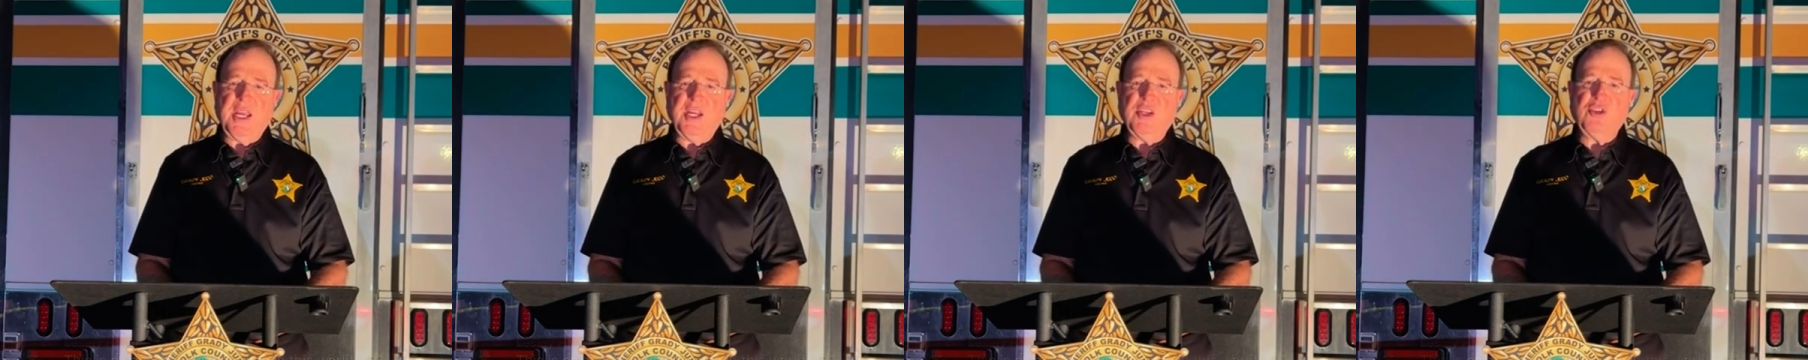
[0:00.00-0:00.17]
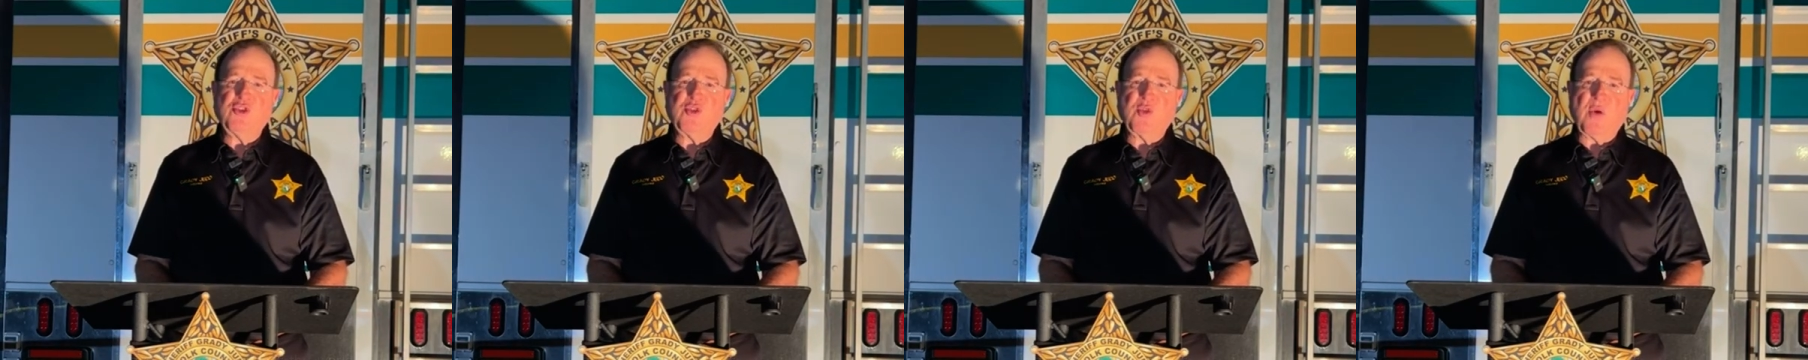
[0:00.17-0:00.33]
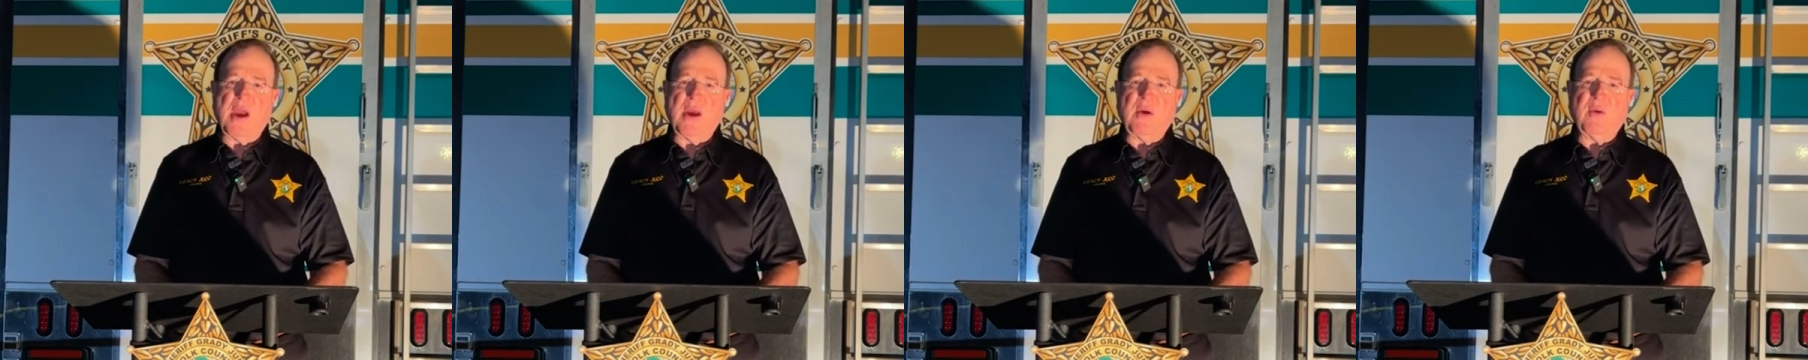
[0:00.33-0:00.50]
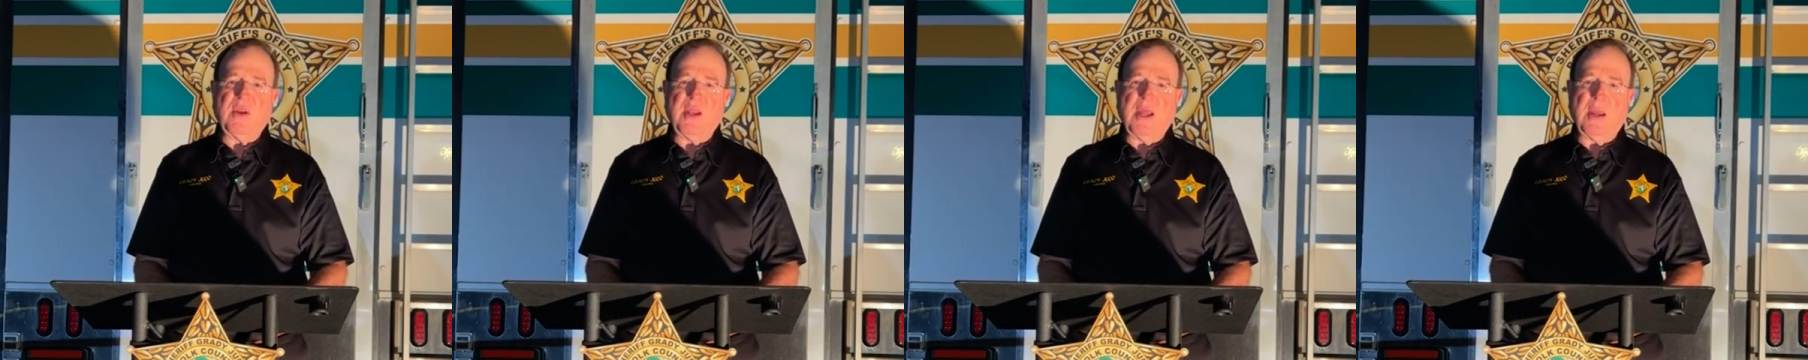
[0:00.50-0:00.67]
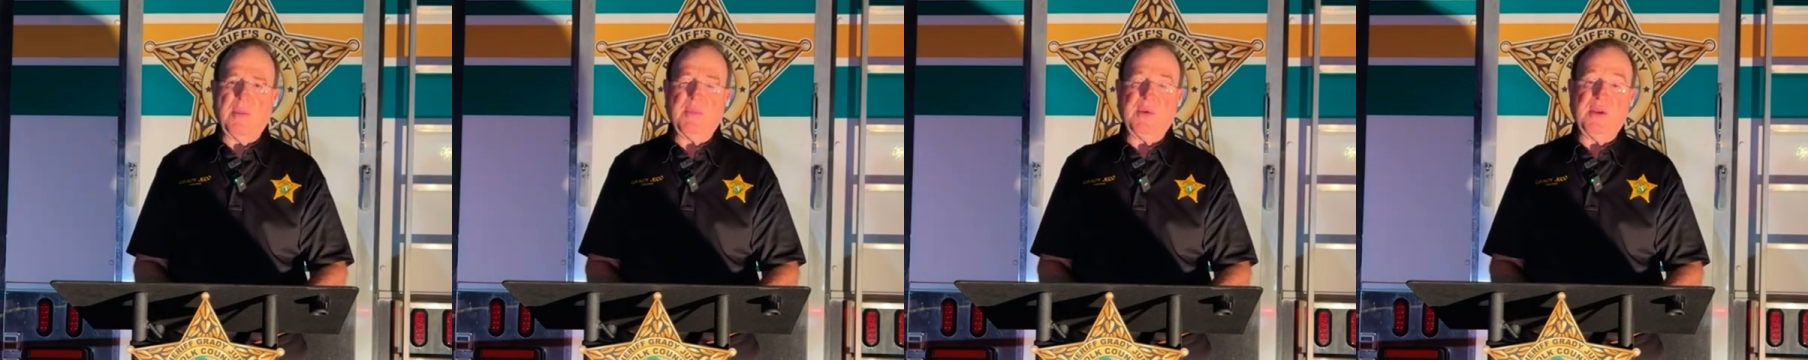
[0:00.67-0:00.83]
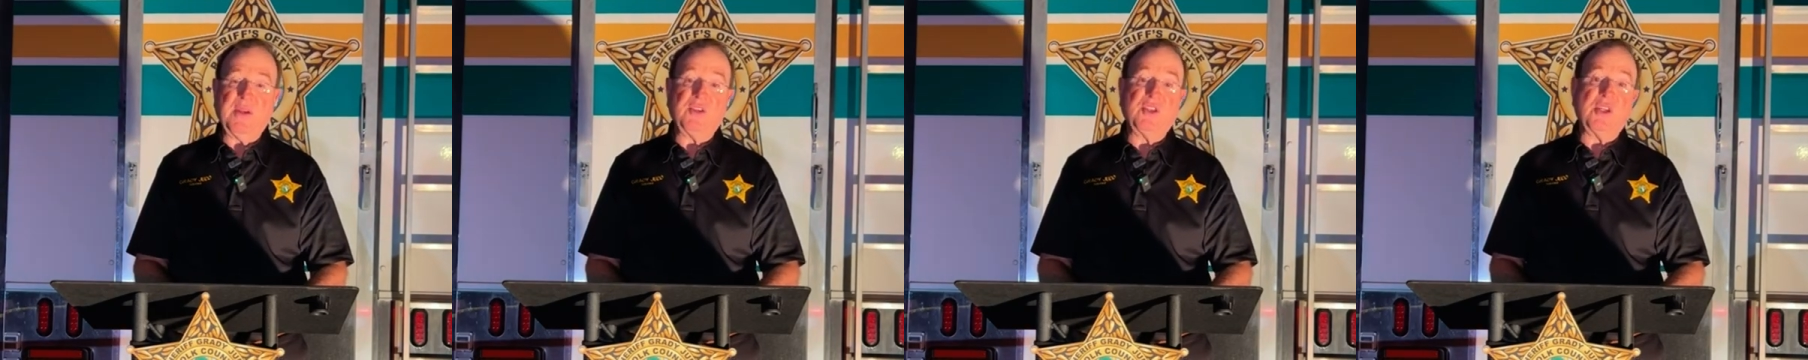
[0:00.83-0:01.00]
injure our
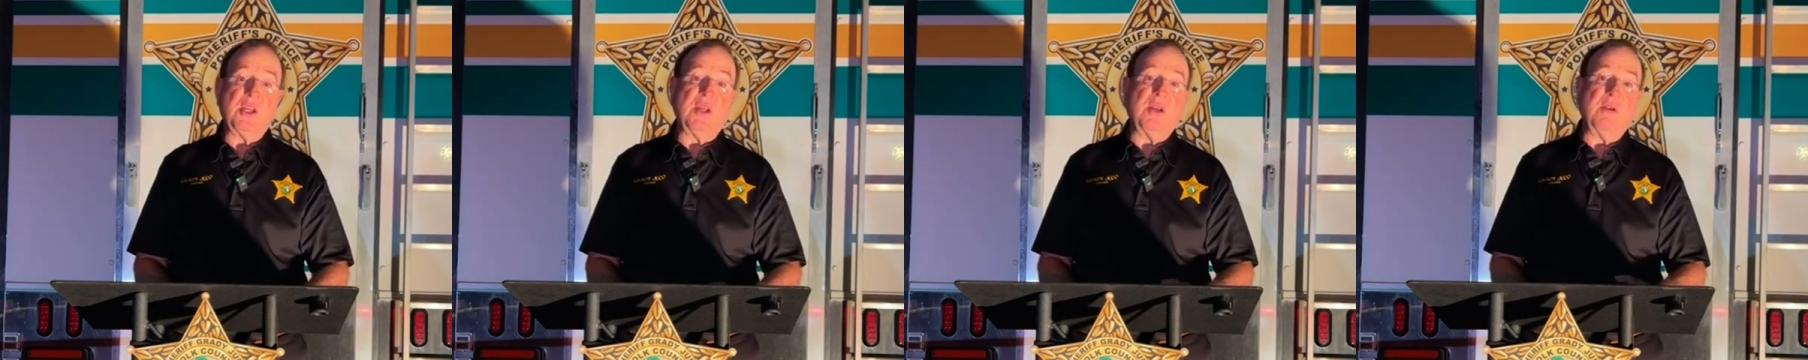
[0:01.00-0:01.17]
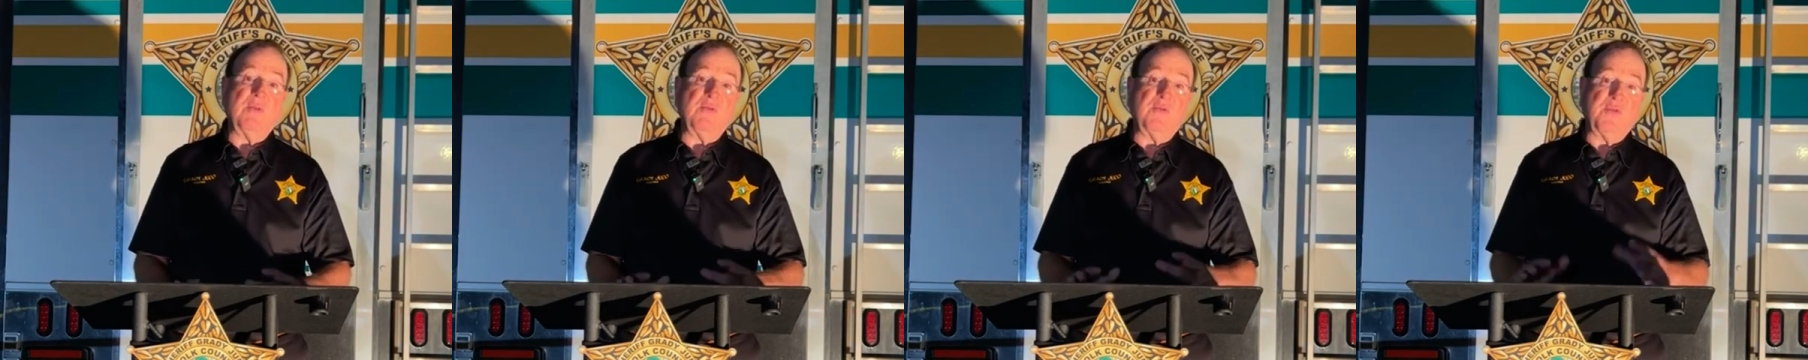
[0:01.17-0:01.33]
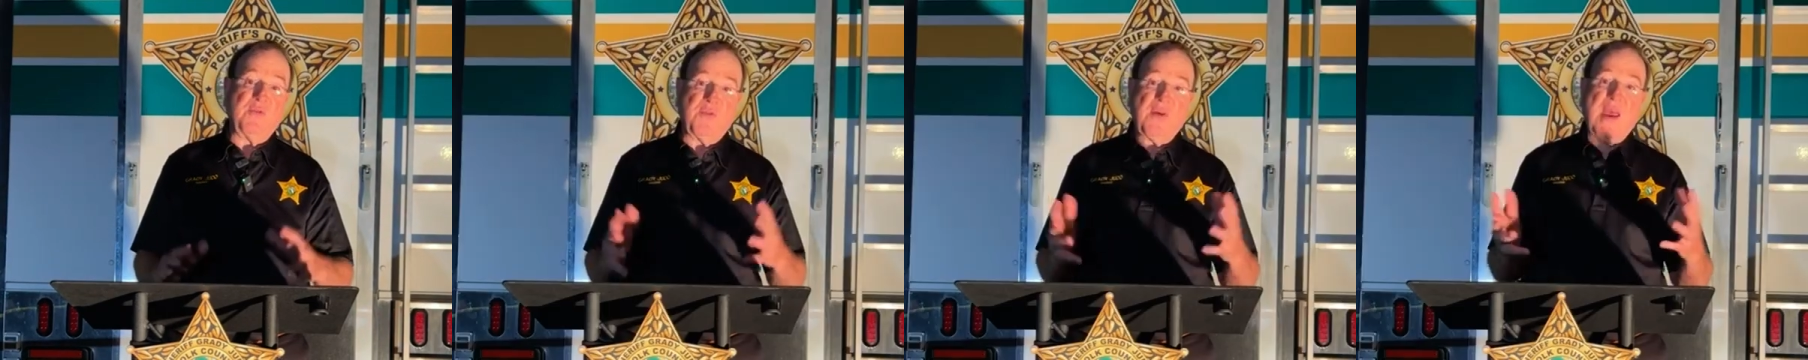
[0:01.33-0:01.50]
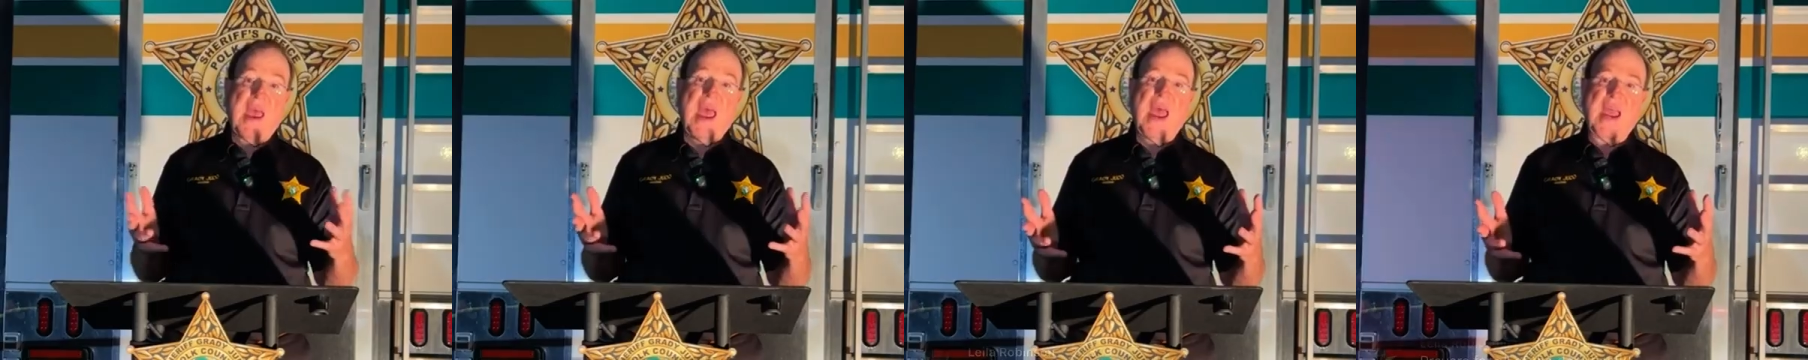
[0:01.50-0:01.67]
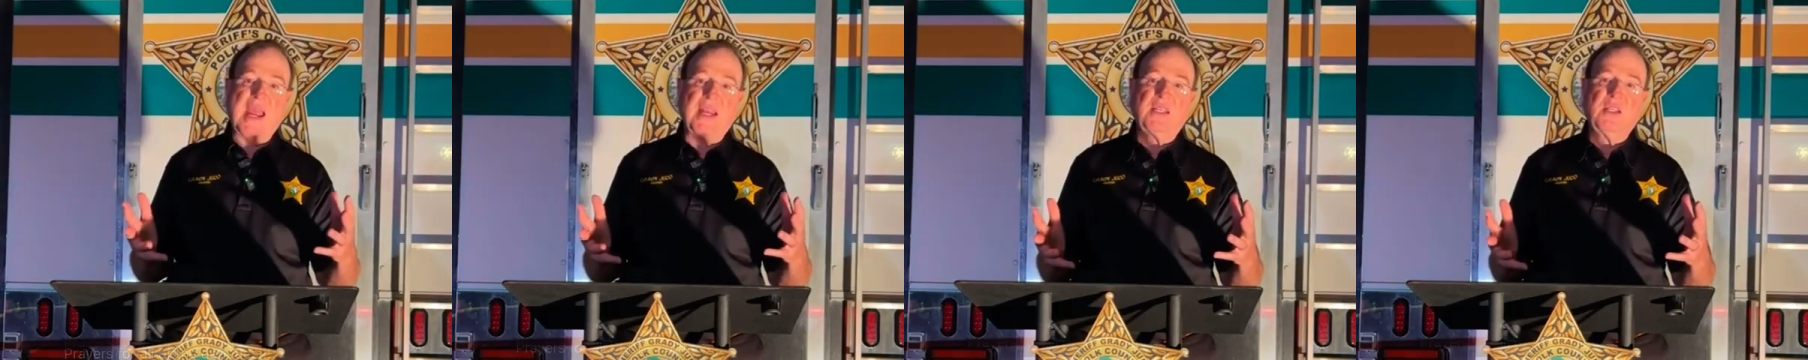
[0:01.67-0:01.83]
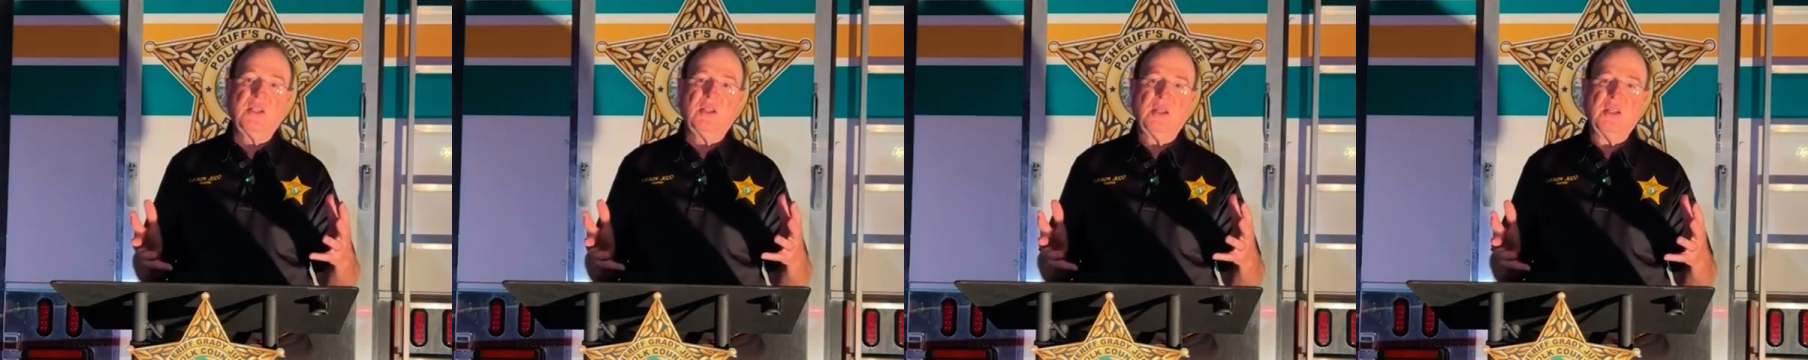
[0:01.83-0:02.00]
deputies, and in
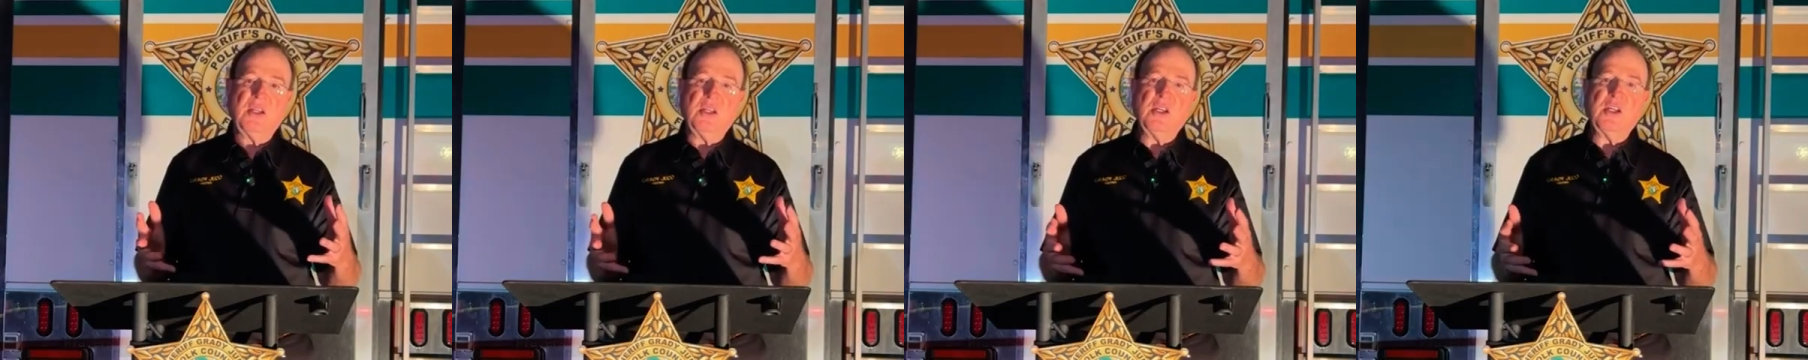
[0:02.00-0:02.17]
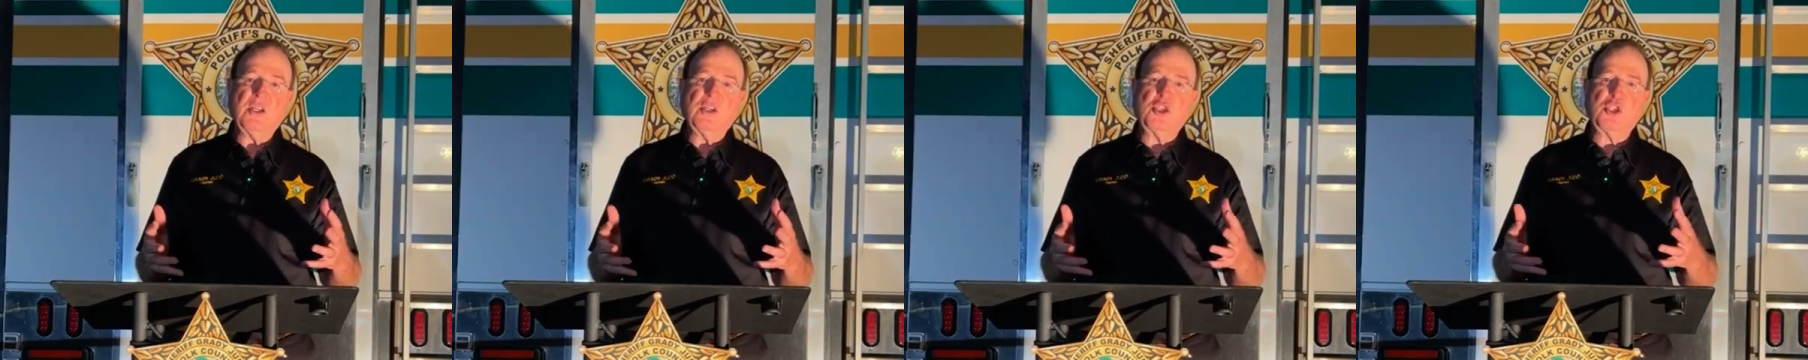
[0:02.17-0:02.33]
fact